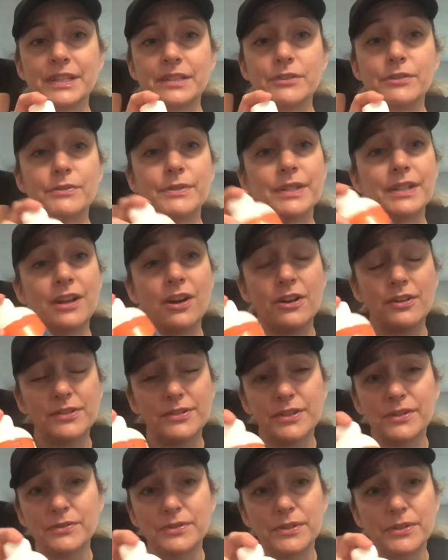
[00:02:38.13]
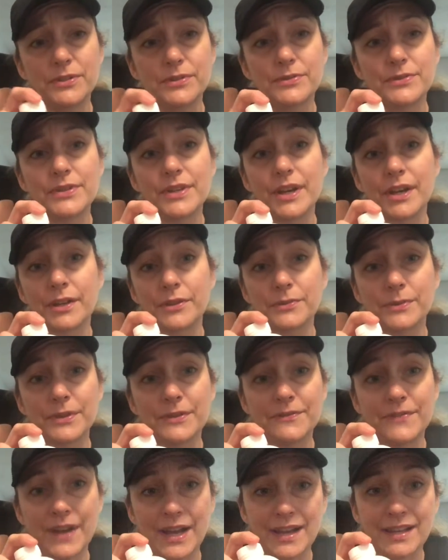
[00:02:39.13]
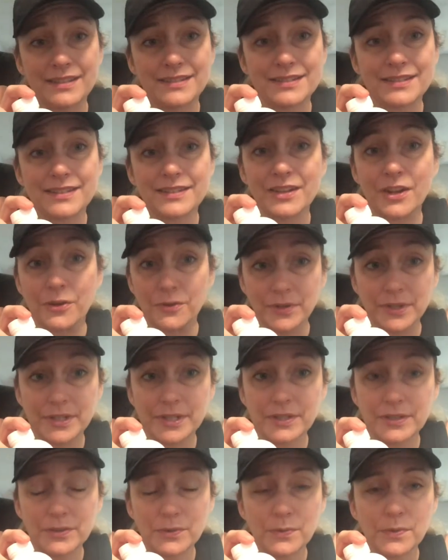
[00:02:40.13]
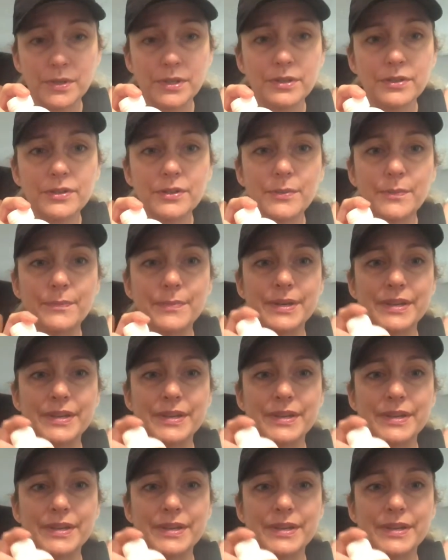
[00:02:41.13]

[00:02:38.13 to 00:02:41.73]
You can also use unrefined coconut oil,